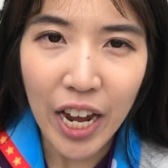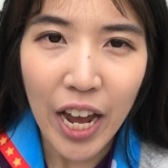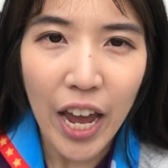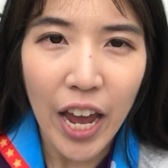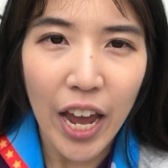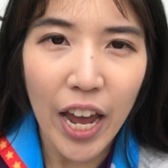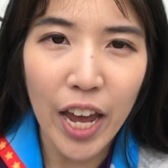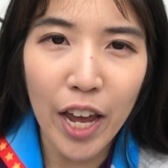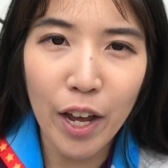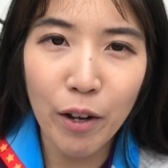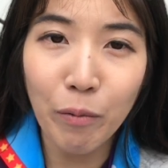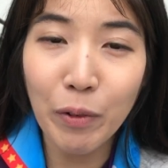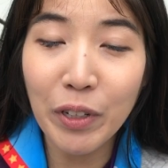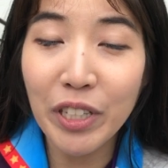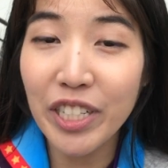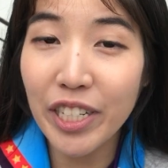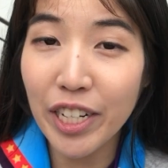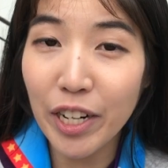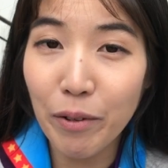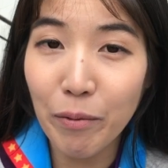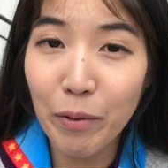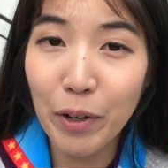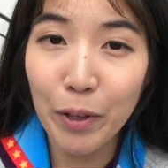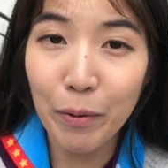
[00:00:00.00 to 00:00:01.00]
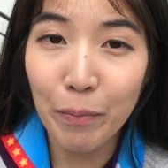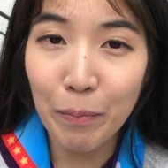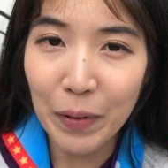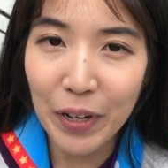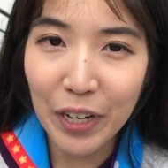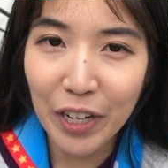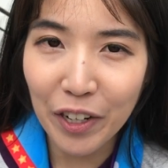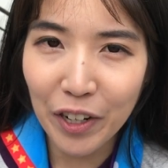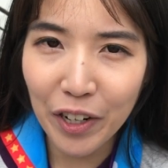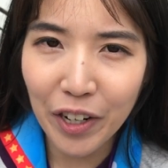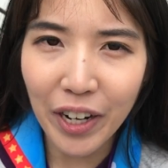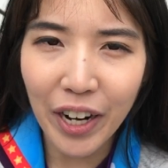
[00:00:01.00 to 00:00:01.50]
Uh, we did it with
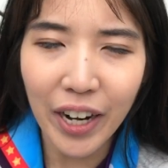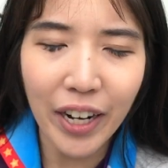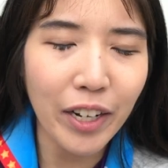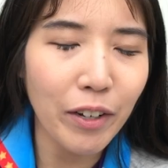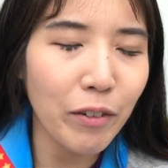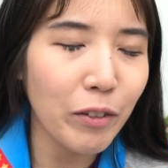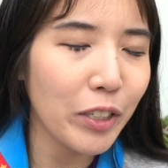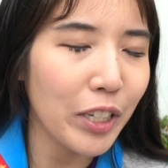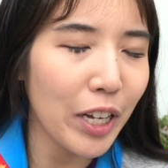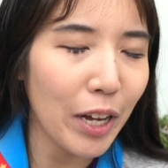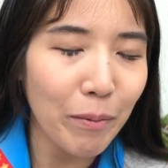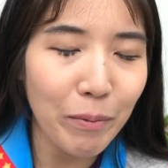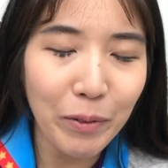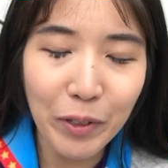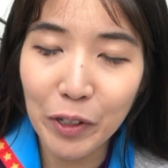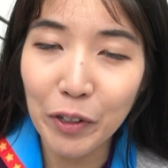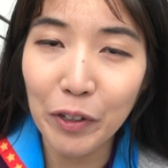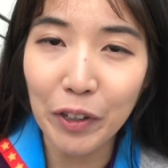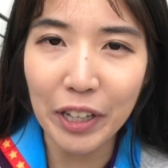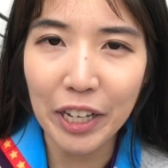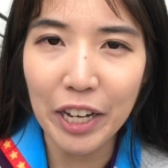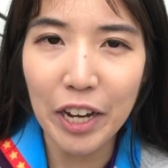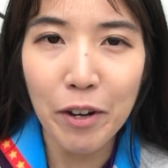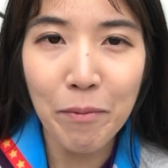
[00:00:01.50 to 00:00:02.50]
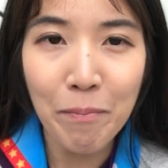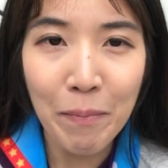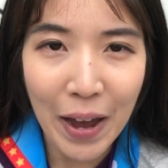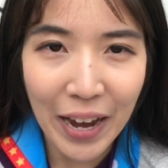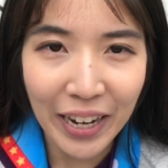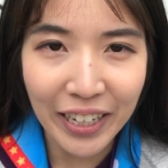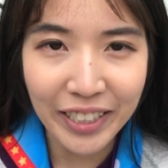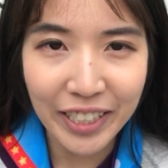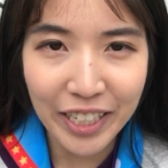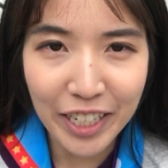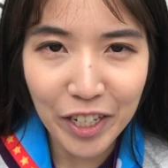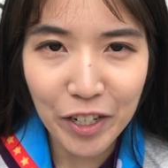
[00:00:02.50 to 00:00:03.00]
Peter, and it was absolutely
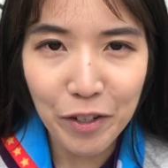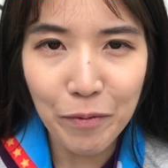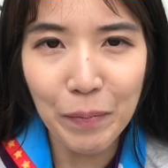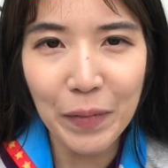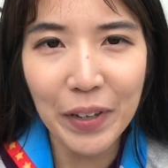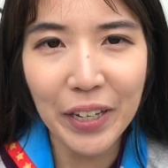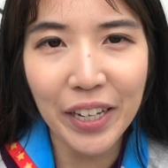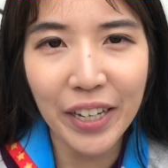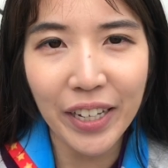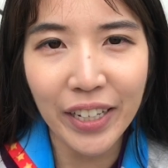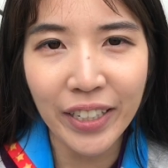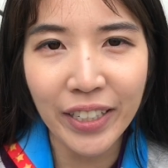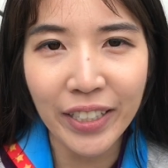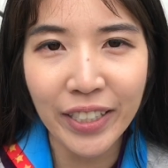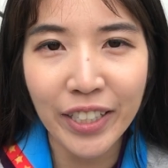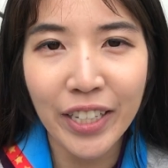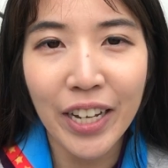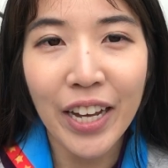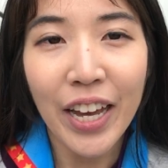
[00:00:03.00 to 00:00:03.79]
amazing because